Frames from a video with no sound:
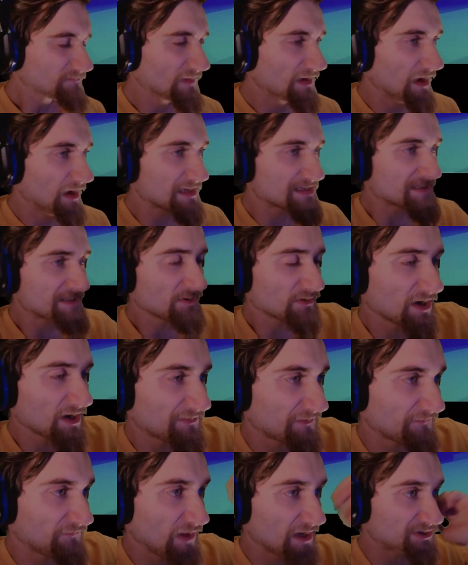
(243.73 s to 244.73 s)
I still got
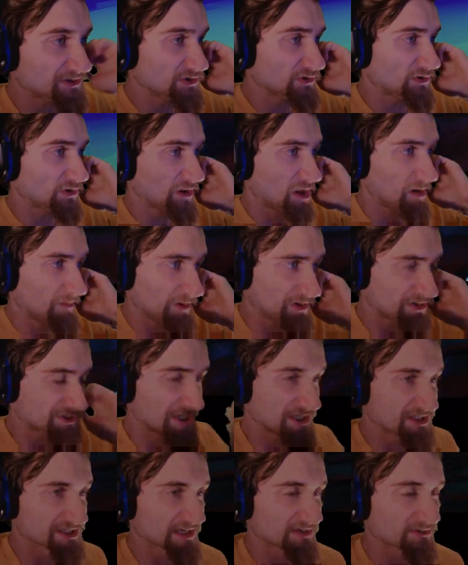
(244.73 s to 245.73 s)
the fly 2 kilometers
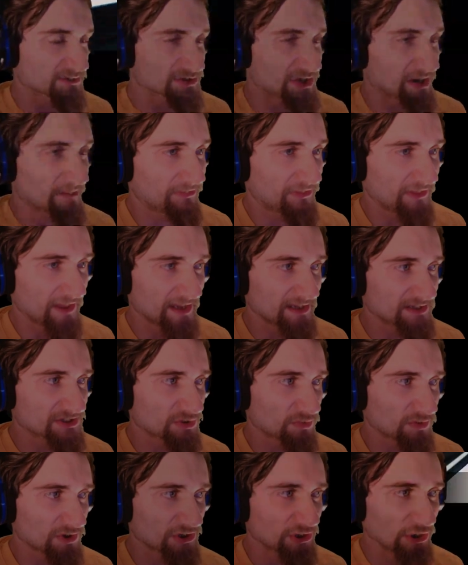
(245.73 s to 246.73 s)
in a single jump thing, so
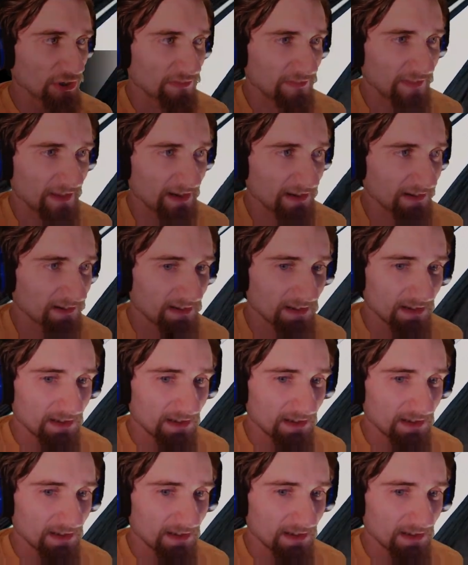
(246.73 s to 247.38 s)
we're good there.